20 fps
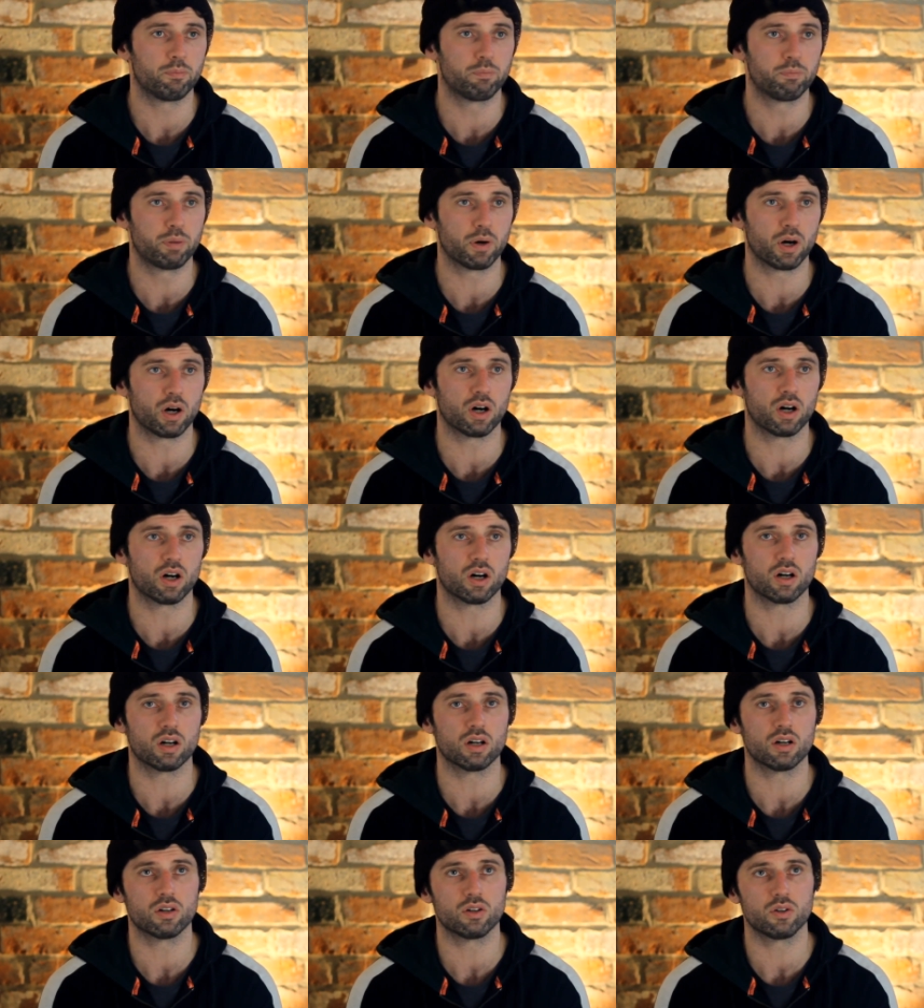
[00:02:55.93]
but
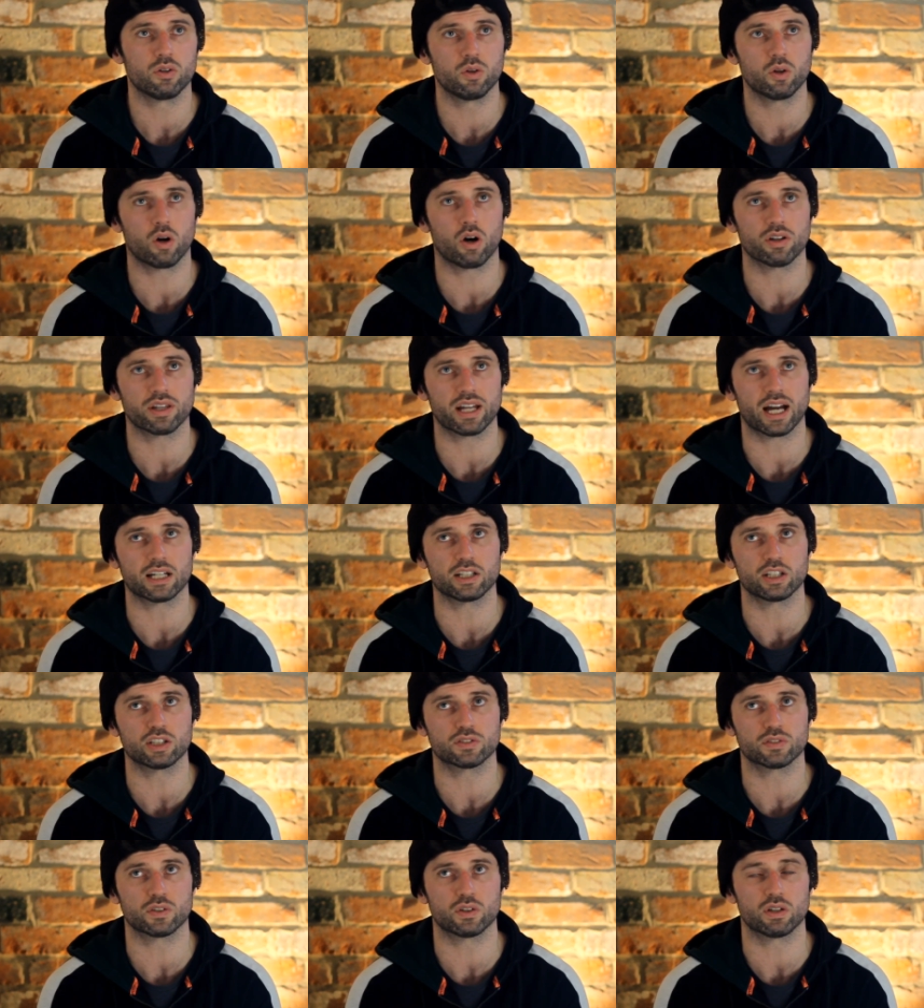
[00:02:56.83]
not that
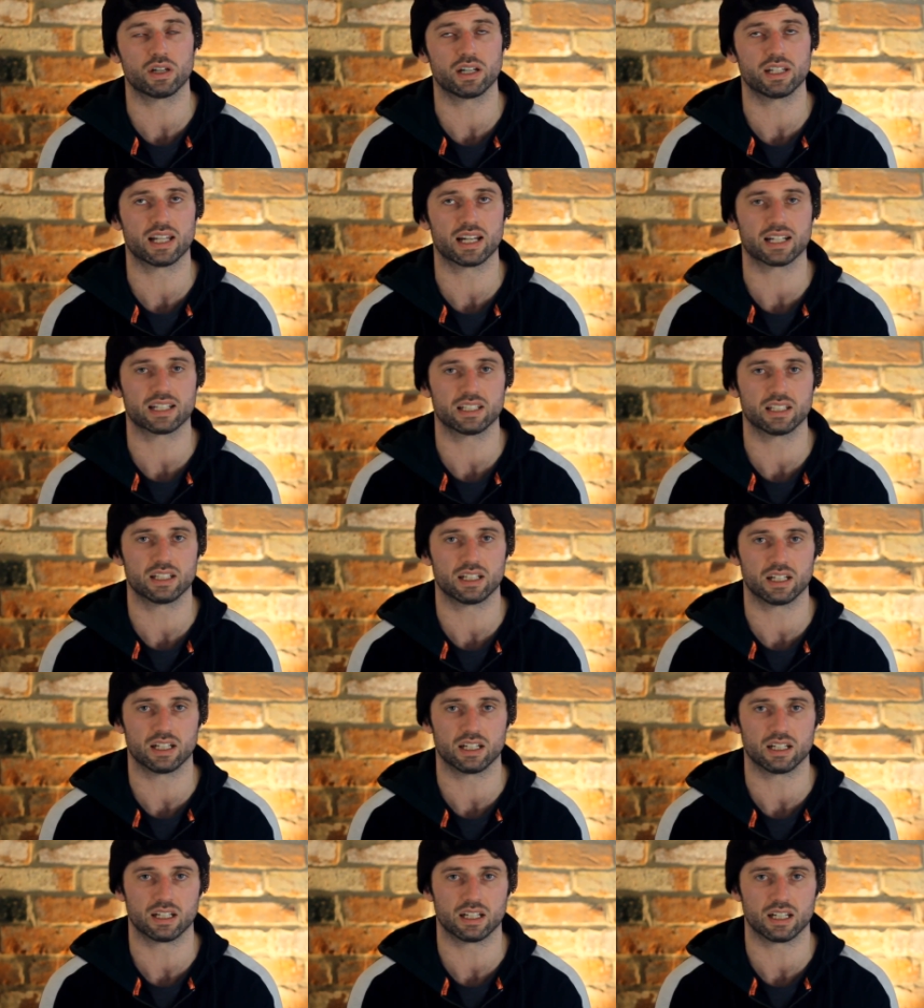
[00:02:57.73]
useful in like
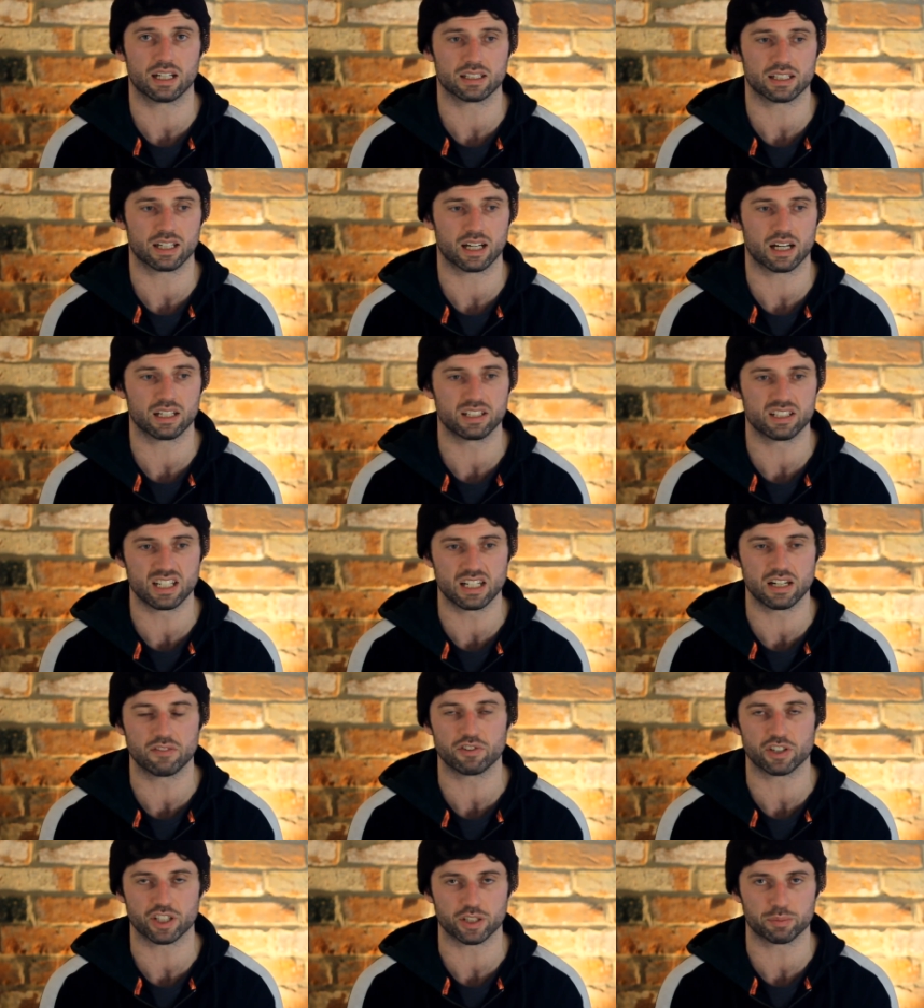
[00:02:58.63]
a
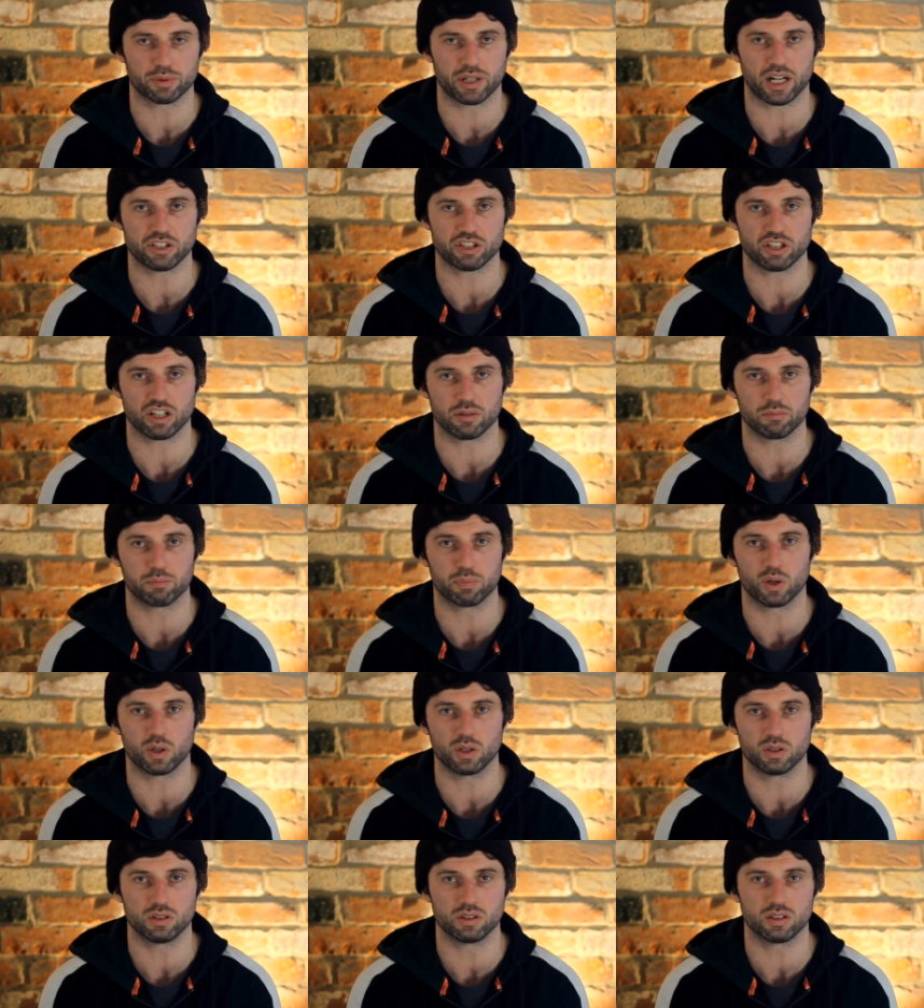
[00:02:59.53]
delivering pressure and
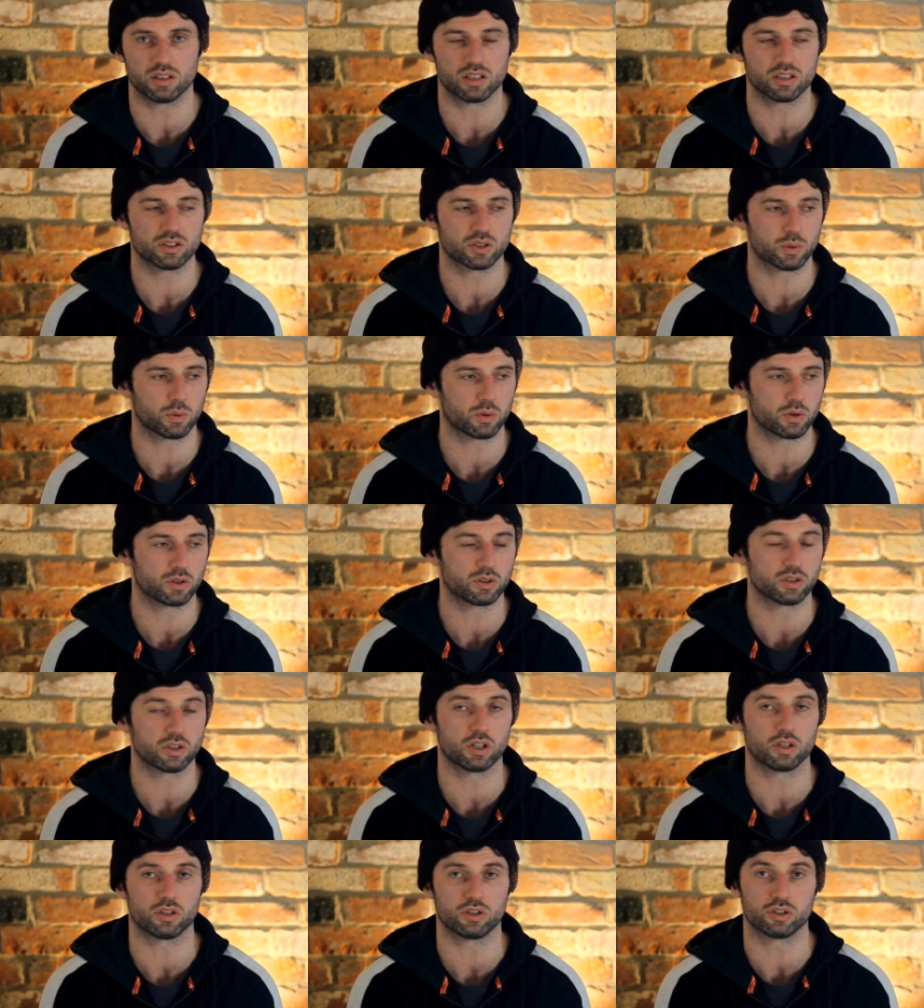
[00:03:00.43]
putting someone
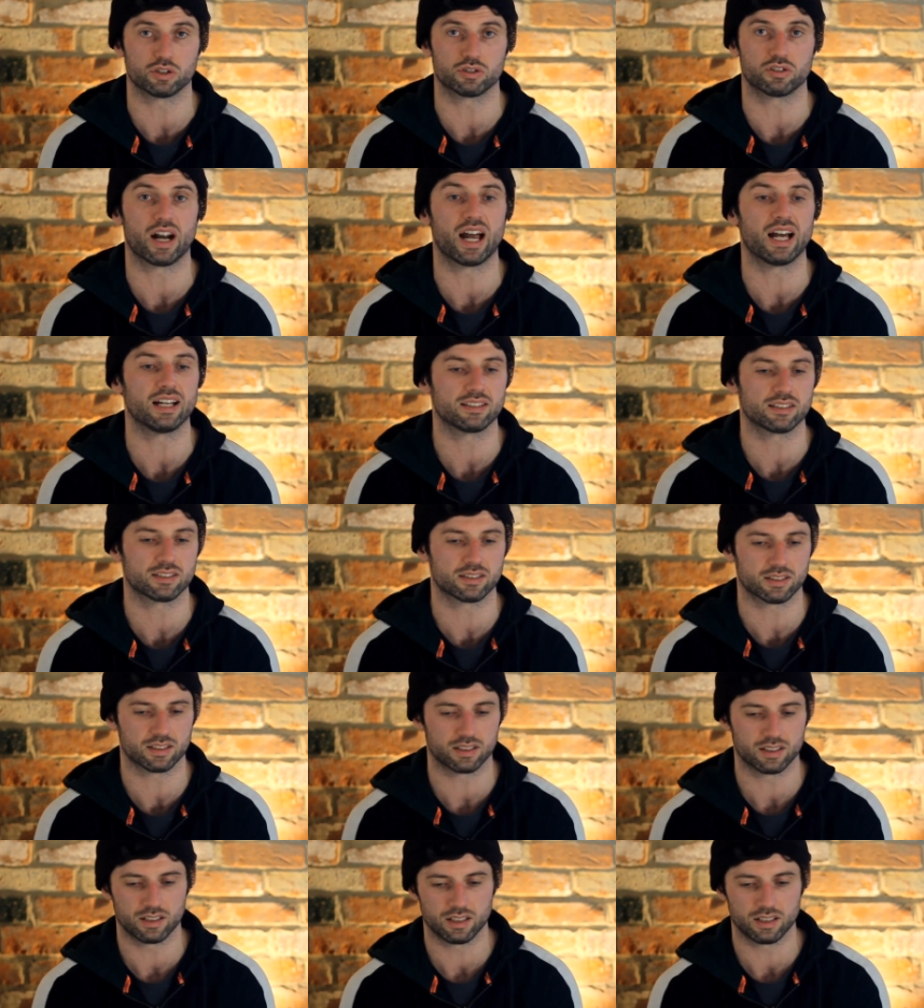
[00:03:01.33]
under duress